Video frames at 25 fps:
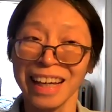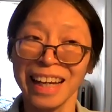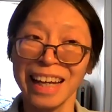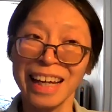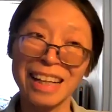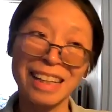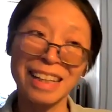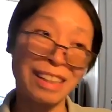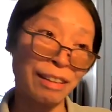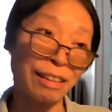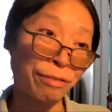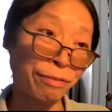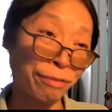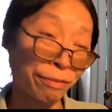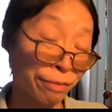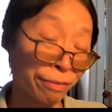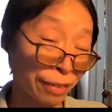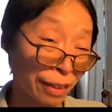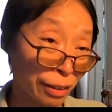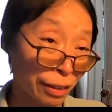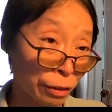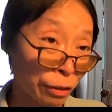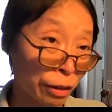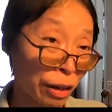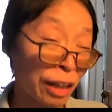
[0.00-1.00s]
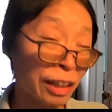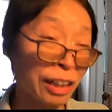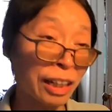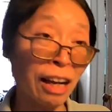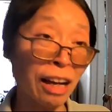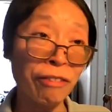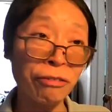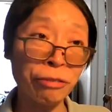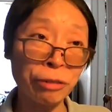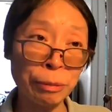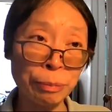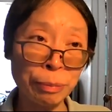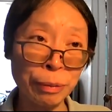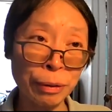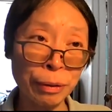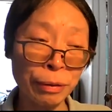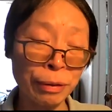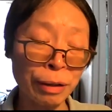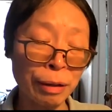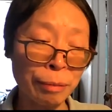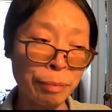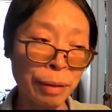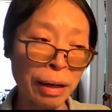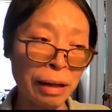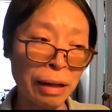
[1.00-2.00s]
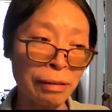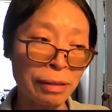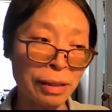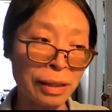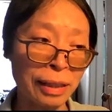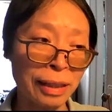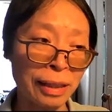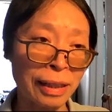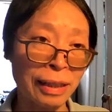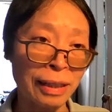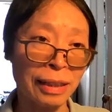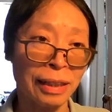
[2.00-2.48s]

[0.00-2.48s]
And if you're uncomfortable about